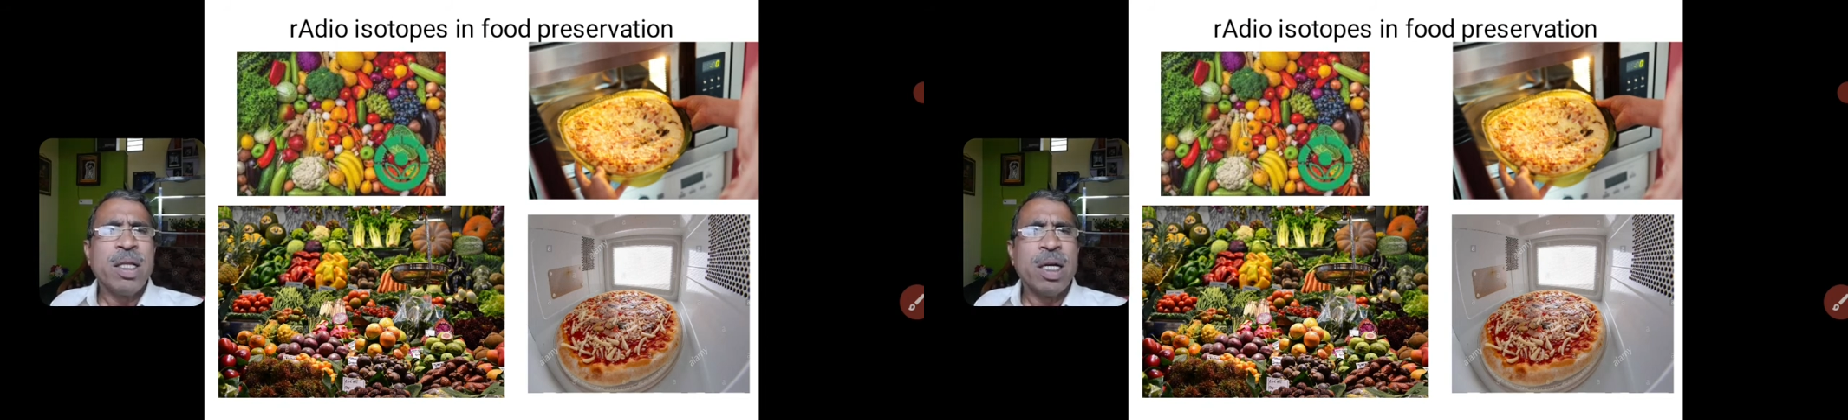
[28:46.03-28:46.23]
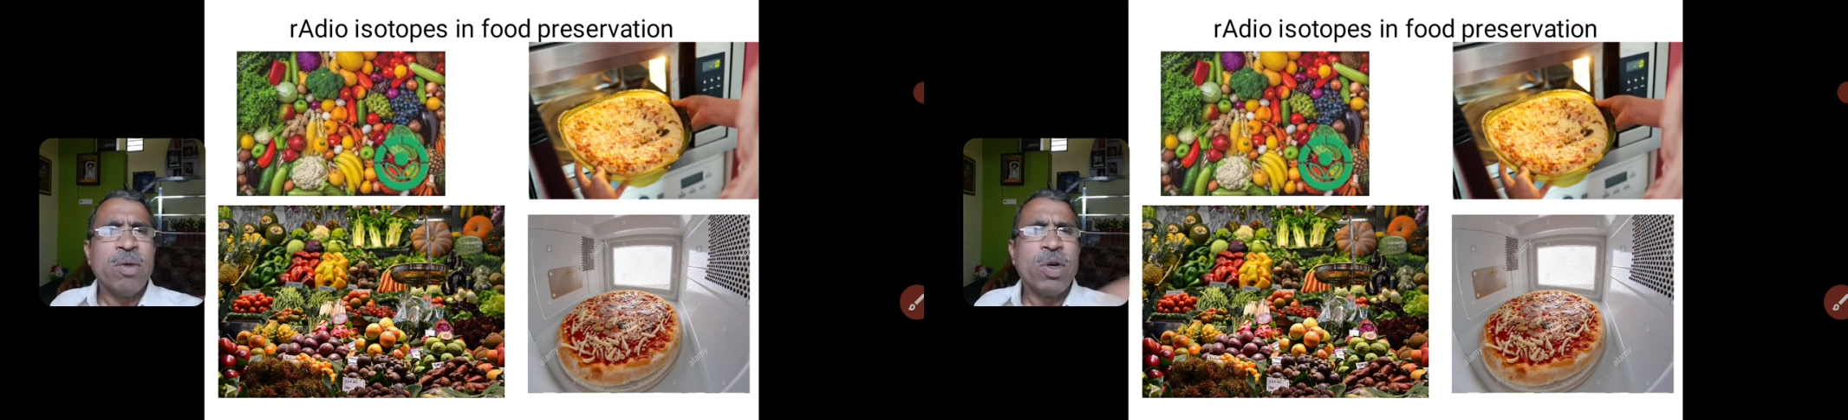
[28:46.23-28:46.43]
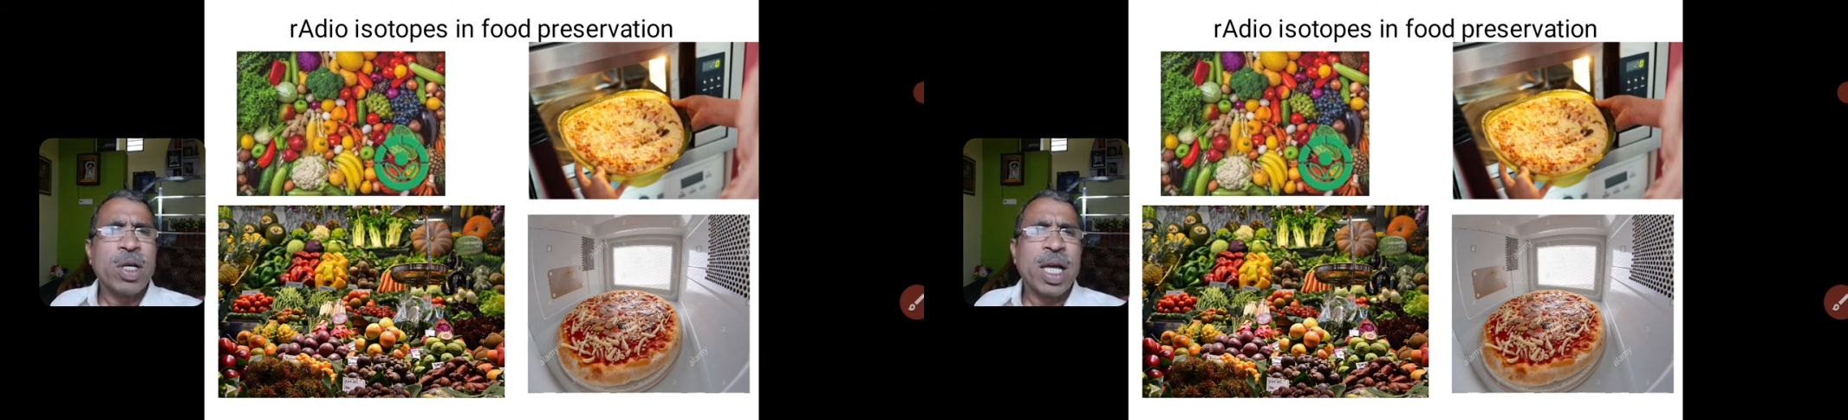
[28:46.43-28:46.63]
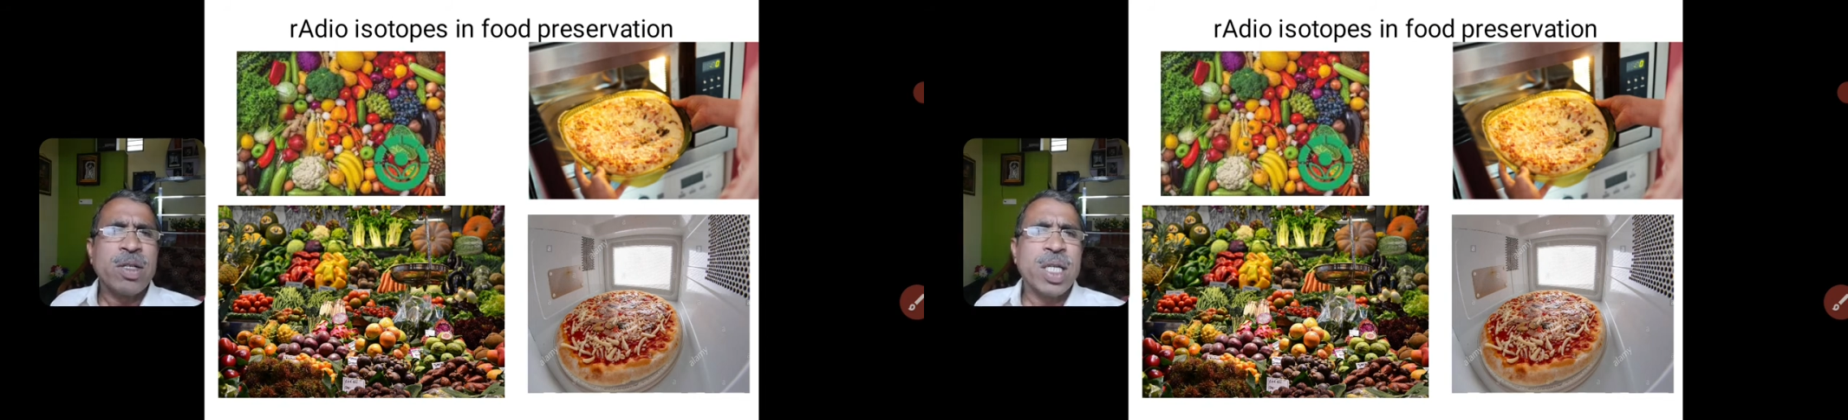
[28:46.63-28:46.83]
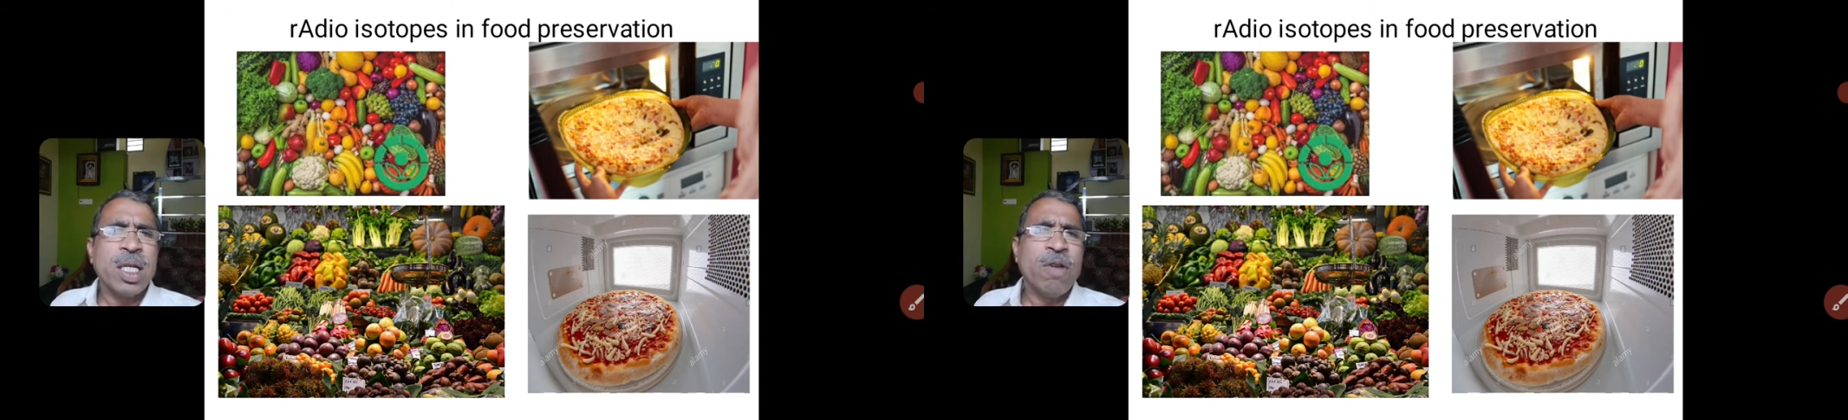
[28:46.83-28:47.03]

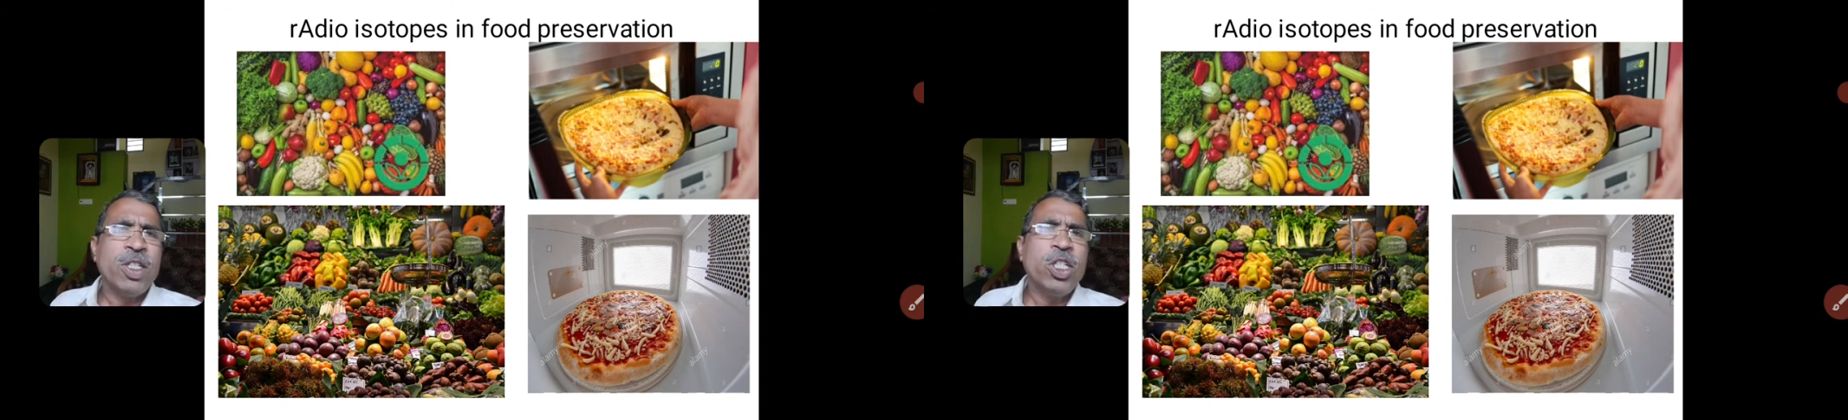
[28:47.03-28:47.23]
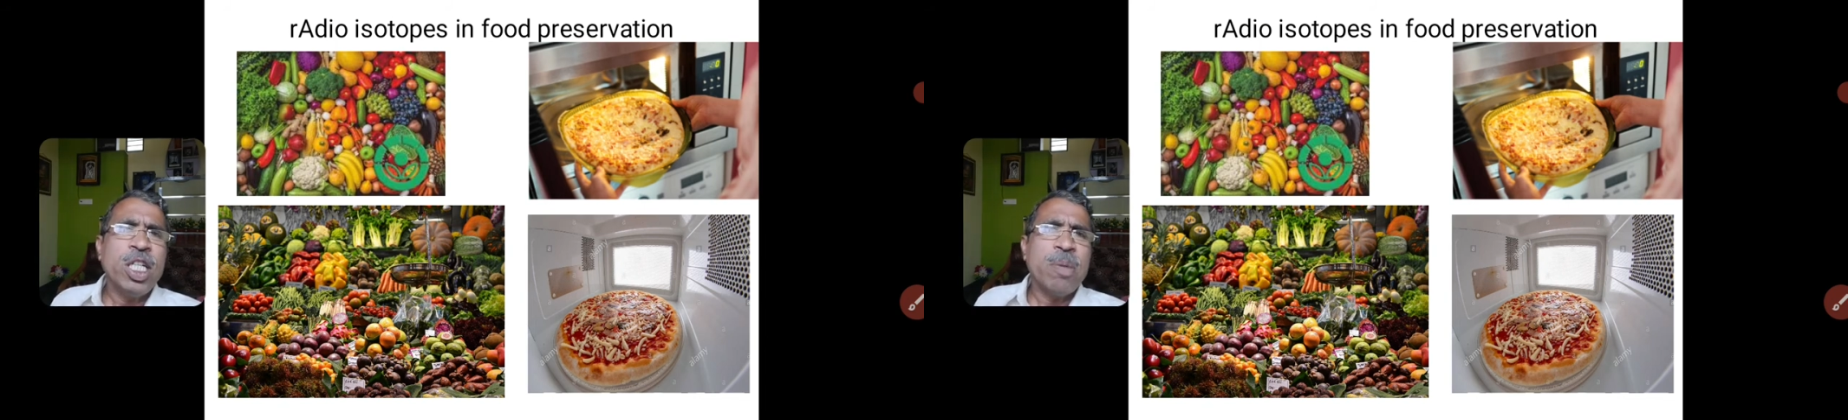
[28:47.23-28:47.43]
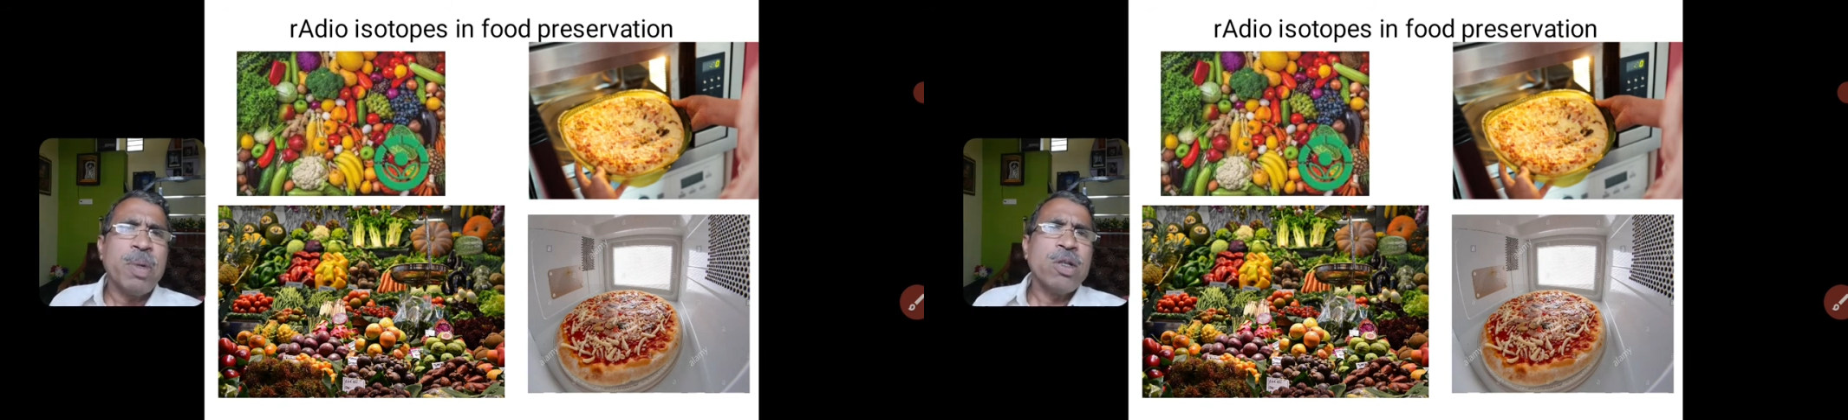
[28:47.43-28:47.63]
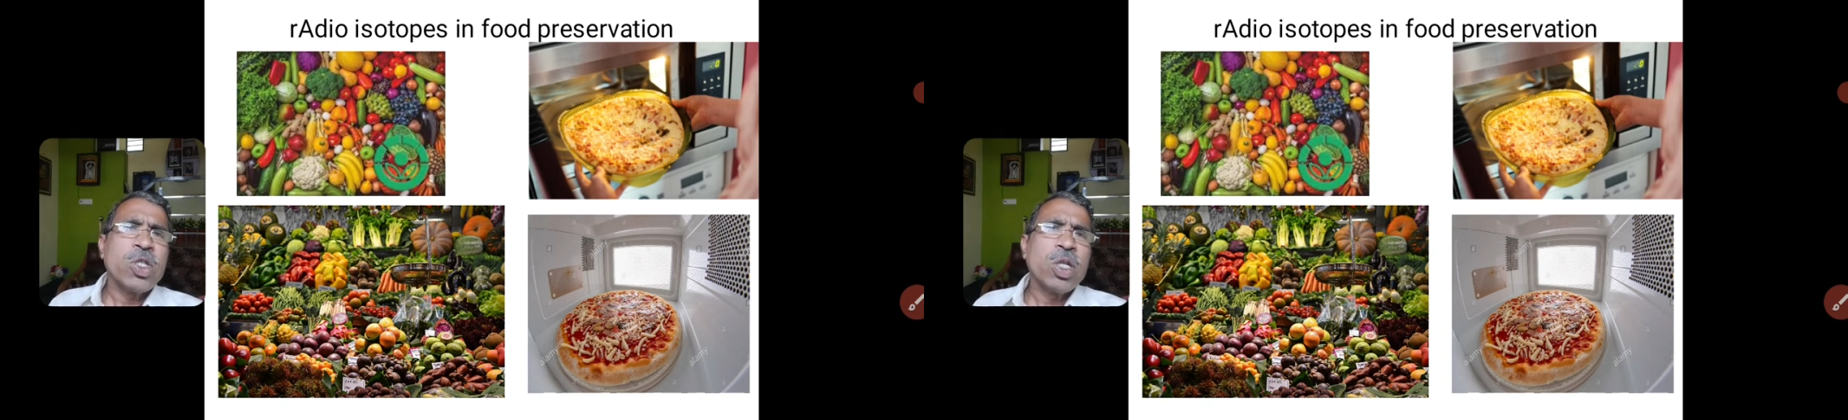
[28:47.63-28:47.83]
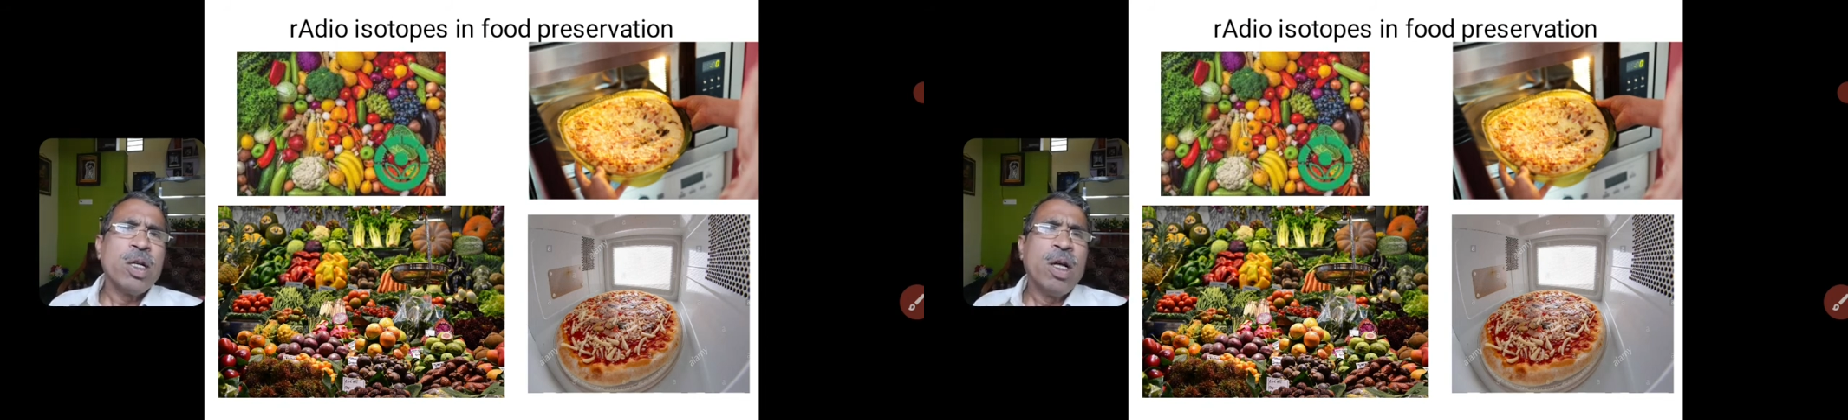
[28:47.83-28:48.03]
the
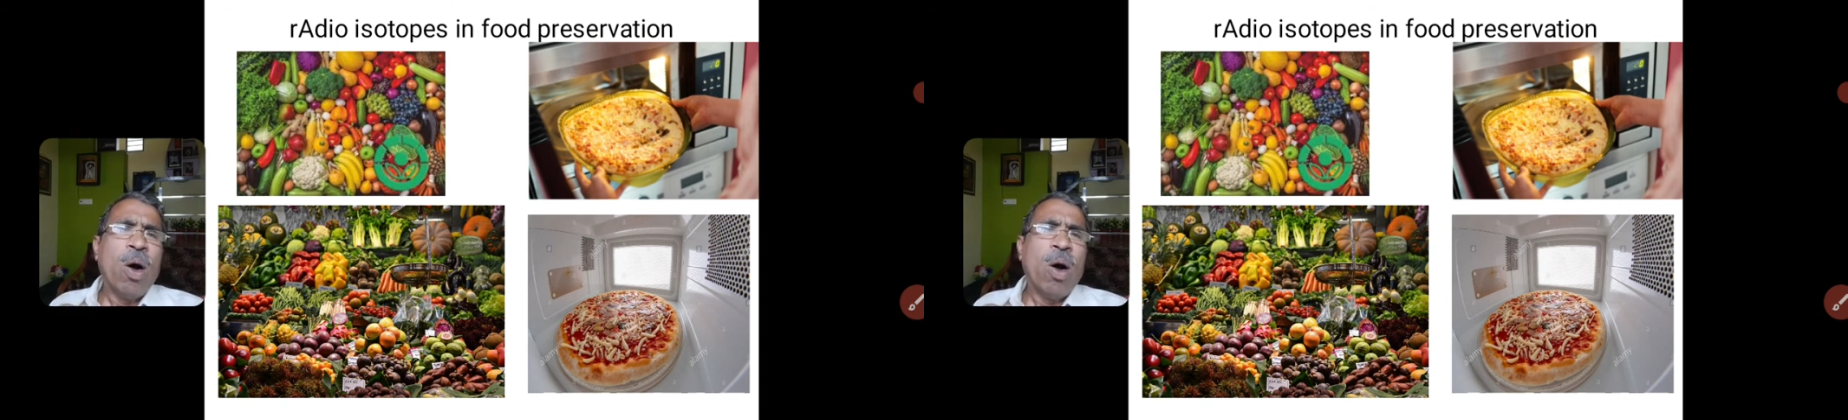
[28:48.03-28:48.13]
vegetables.